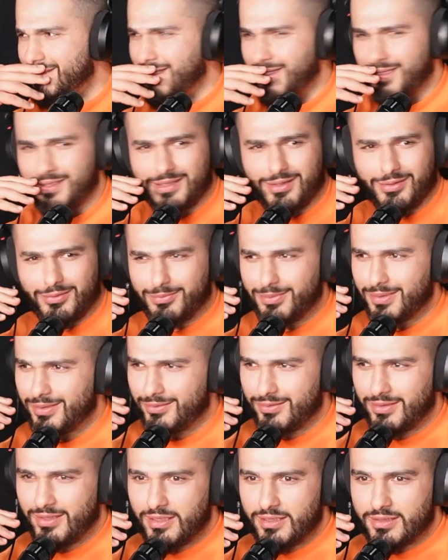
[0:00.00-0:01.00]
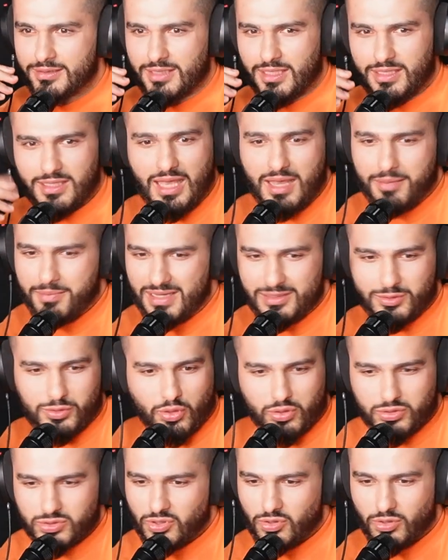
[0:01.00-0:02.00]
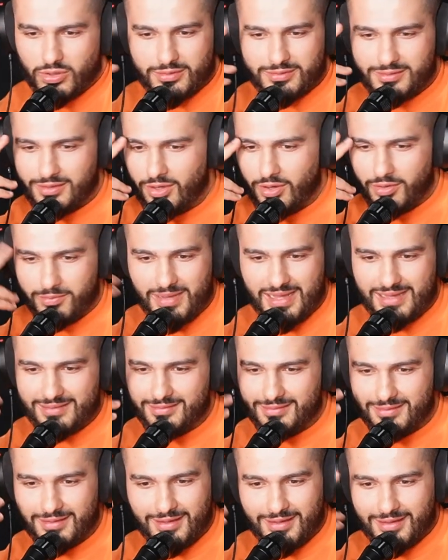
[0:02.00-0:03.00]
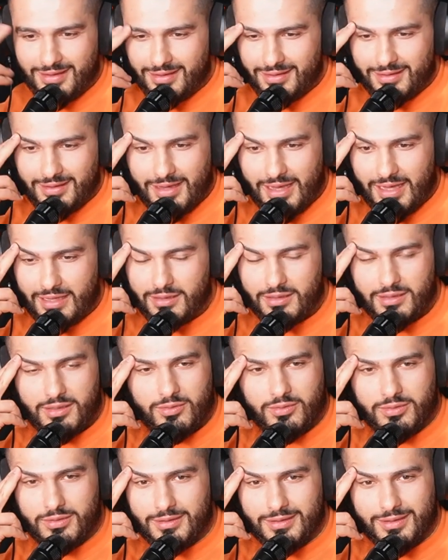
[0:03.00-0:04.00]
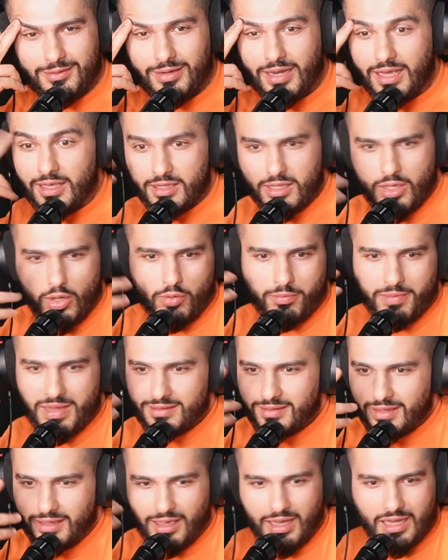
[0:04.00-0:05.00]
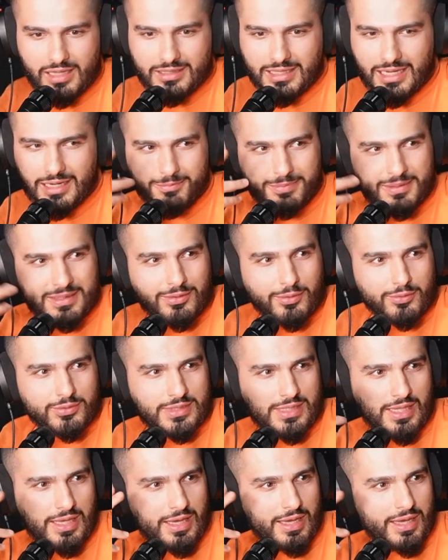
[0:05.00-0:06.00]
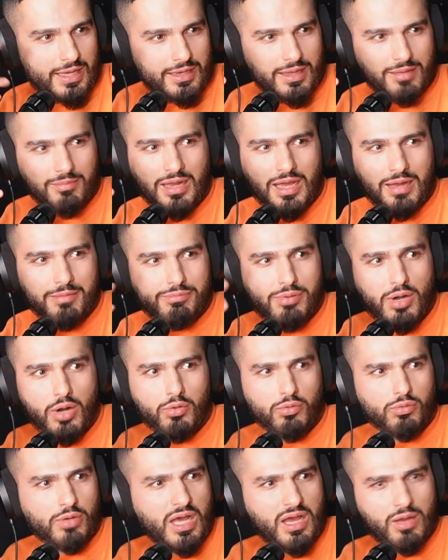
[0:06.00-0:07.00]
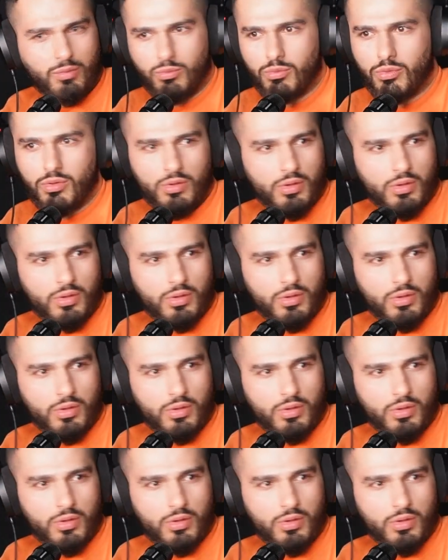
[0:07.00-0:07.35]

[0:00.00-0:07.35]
yo, bro. It's like, yeah, man, don't go. No, man. And then they were like, yo, man, they hunt albinos there. And I'm like, bro, like,